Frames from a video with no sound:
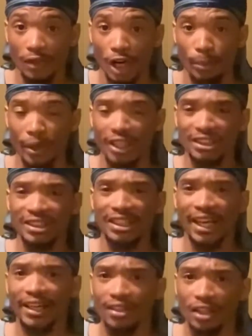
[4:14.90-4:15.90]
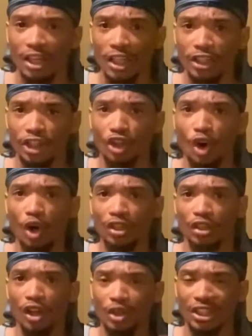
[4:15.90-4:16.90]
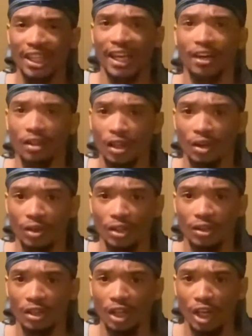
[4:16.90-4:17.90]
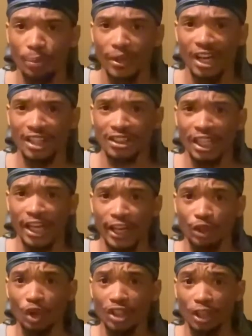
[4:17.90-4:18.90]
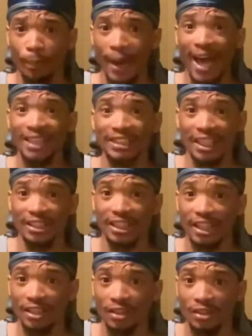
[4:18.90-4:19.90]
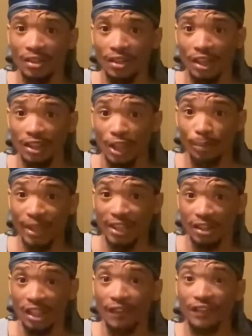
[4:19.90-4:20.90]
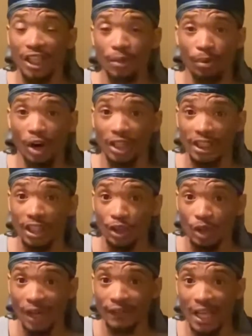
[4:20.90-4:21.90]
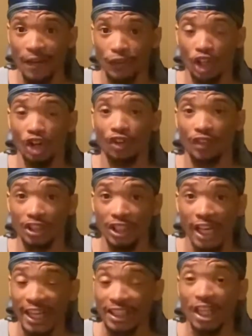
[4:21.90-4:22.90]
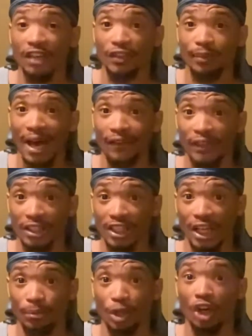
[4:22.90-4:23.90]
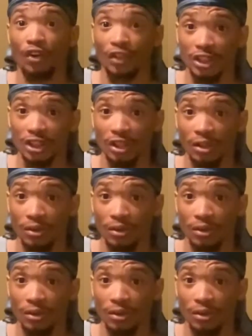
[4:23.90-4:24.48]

But instead, they're going along to get along. Because in order to pass anything, to be the left Tea Party, you have to have courage. And none of them have any damn courage.